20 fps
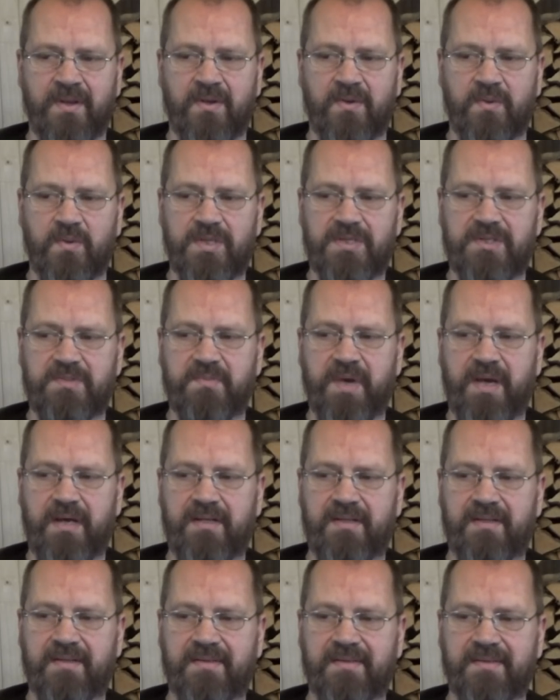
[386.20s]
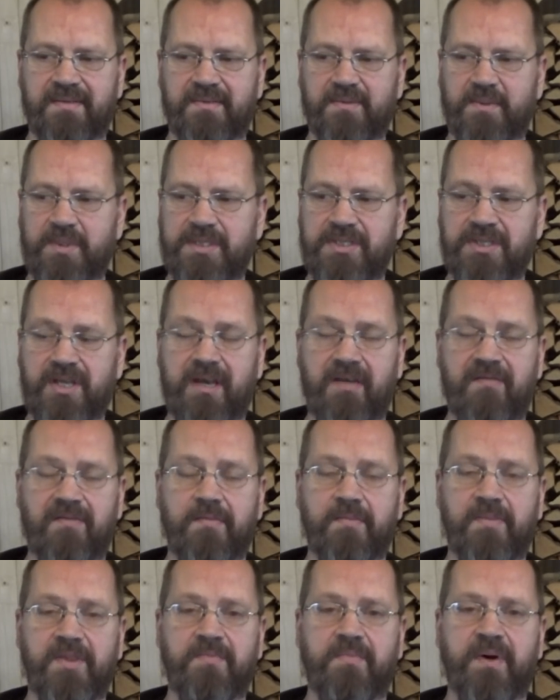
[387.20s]
which gave
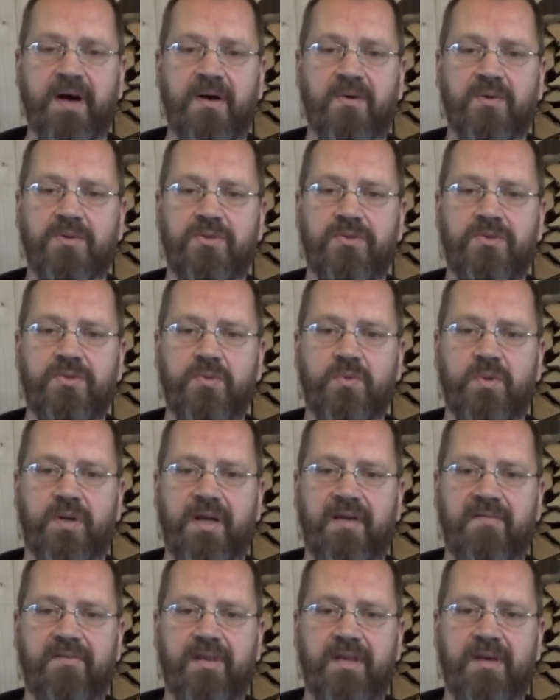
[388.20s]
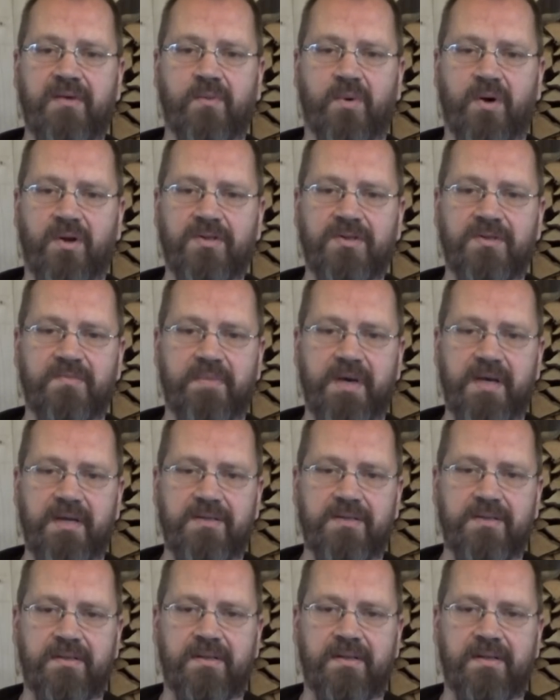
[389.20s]
them the power to do whatever they wanted,
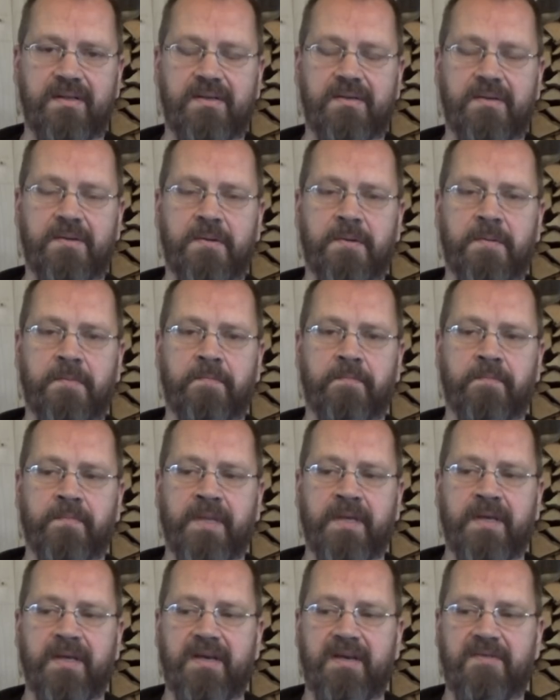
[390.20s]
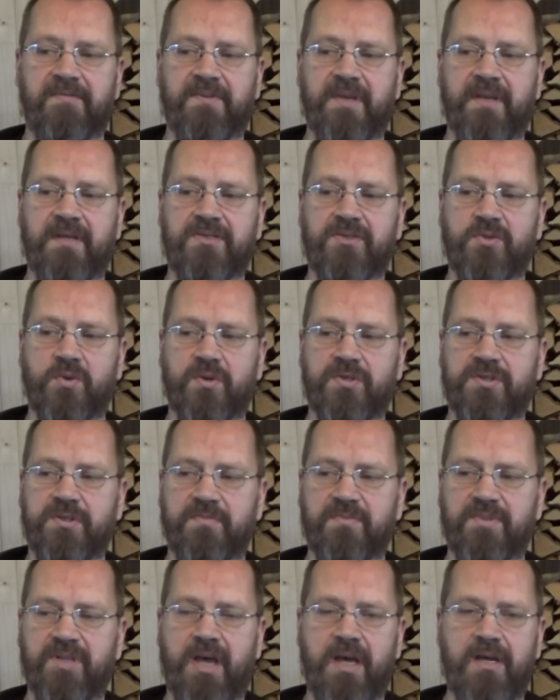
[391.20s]
basically. If they saw
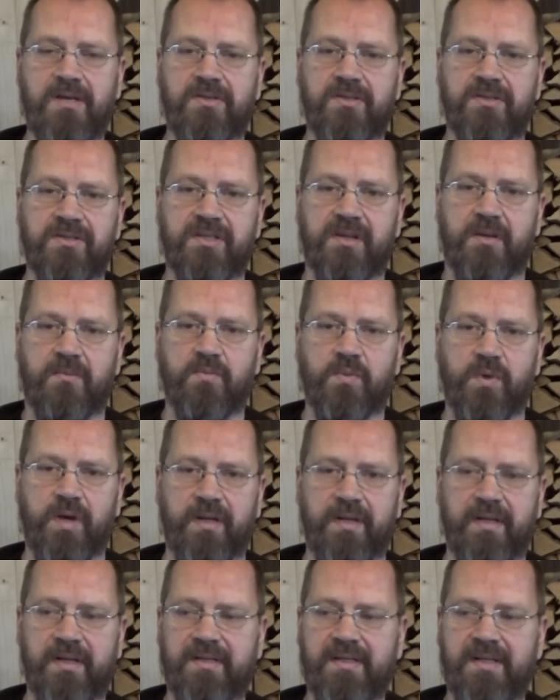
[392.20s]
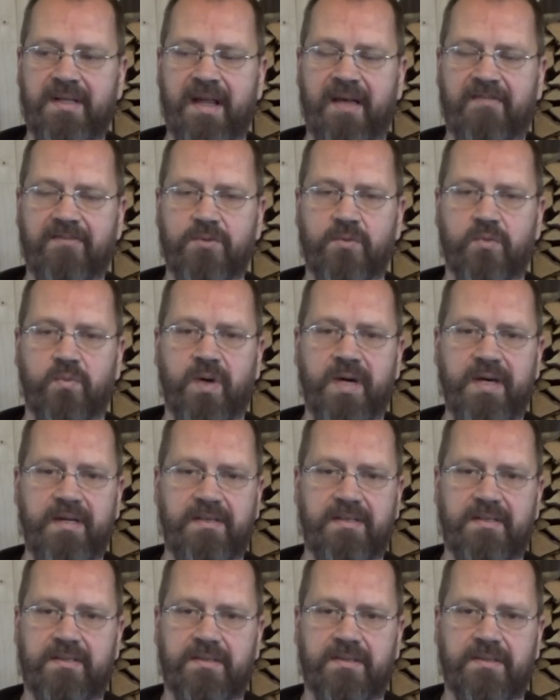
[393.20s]
some danger somewhere, they didn't have to
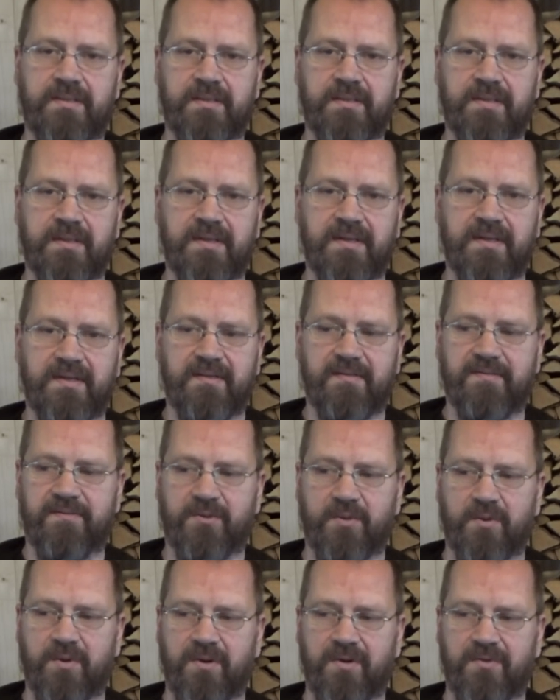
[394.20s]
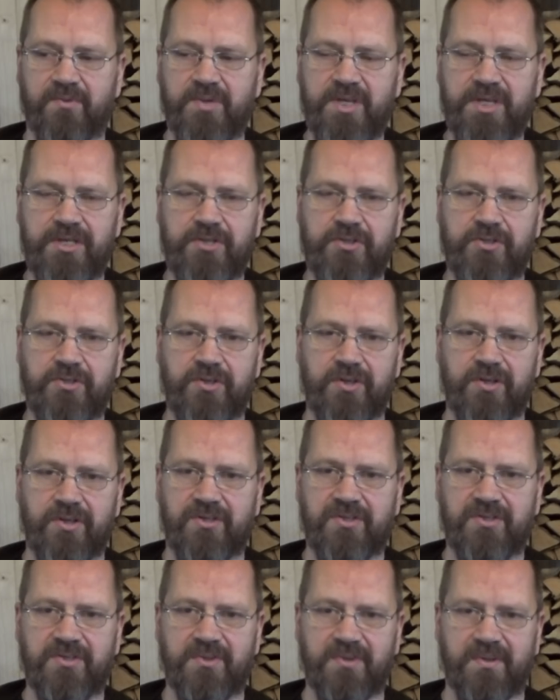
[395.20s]
wait for
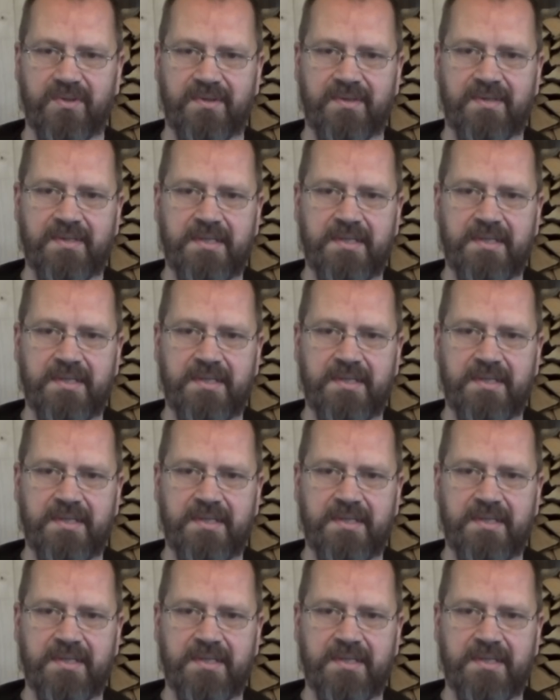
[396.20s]
research or